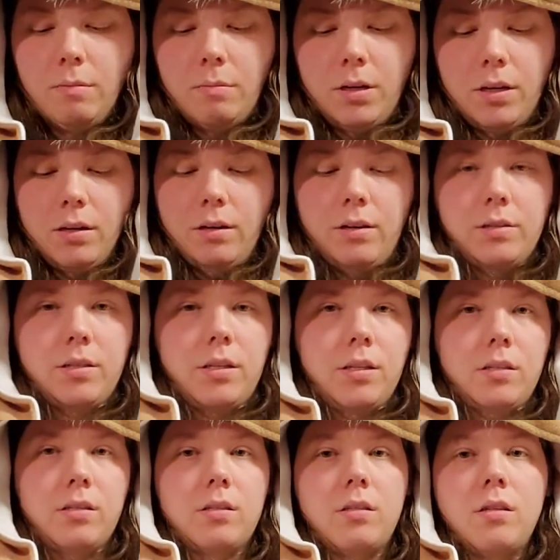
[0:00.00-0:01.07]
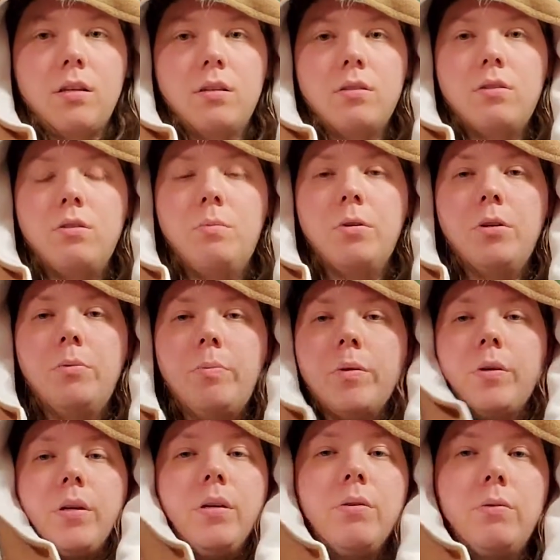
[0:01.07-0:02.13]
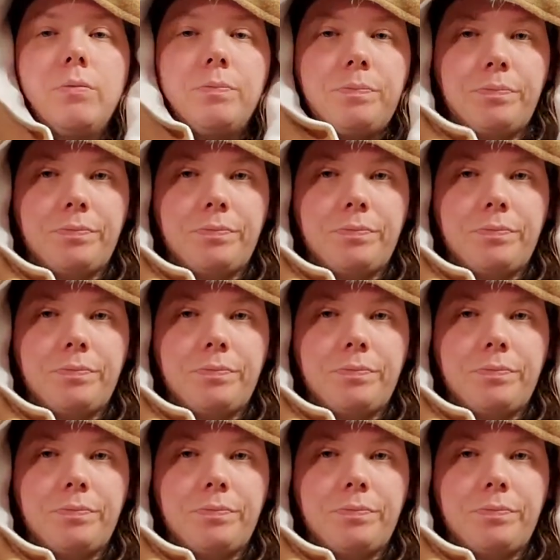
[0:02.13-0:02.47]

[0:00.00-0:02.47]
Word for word: because it's super duper cute.